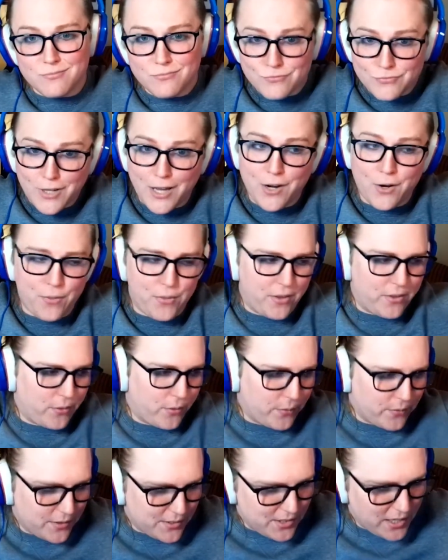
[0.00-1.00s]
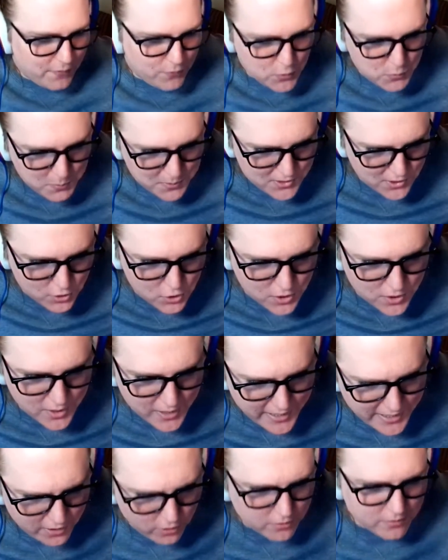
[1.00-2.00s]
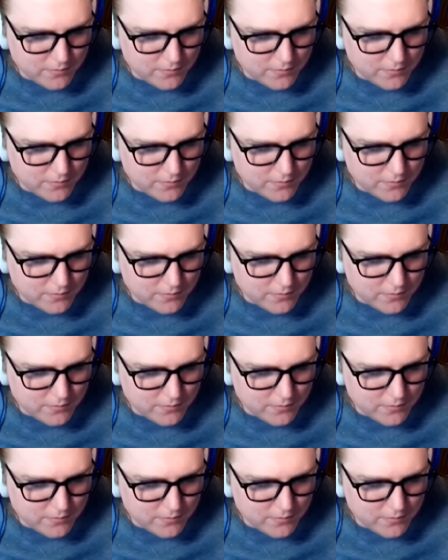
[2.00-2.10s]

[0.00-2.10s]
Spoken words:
I don't think they're in the safest position now.